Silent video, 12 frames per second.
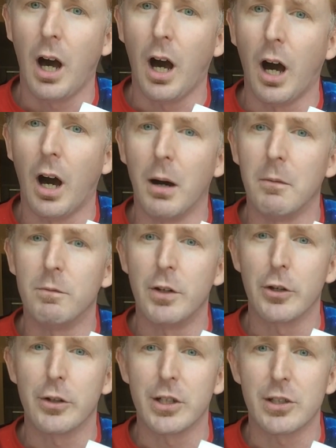uh,
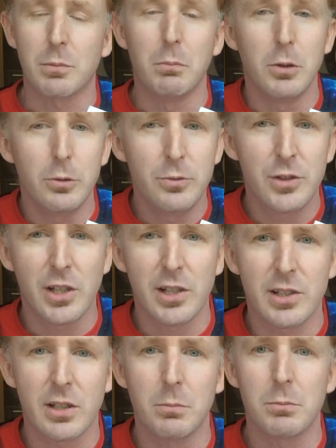various moon
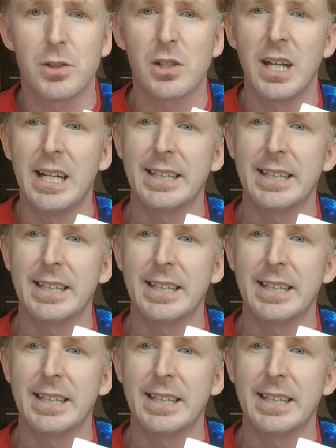systems,